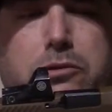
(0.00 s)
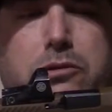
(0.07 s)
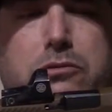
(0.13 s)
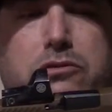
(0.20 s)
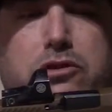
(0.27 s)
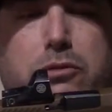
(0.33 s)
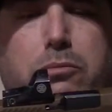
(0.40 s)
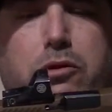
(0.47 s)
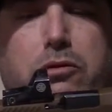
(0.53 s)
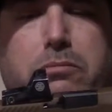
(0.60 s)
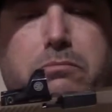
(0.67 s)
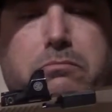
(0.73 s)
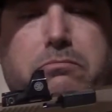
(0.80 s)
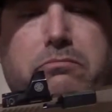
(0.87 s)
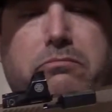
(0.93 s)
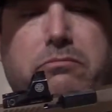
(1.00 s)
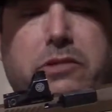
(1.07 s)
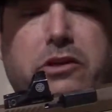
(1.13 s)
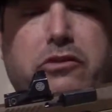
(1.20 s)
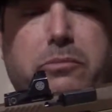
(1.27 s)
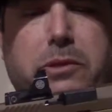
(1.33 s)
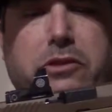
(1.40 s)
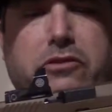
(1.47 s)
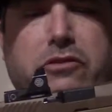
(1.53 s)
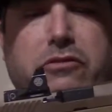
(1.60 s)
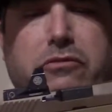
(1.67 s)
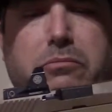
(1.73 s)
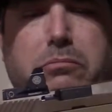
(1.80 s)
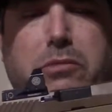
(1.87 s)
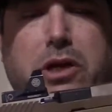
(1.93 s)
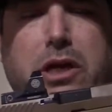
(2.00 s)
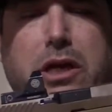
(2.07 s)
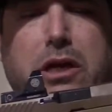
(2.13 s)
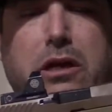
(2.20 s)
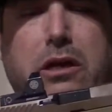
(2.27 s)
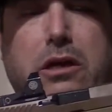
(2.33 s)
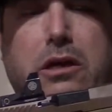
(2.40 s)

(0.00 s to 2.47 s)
super expensive money.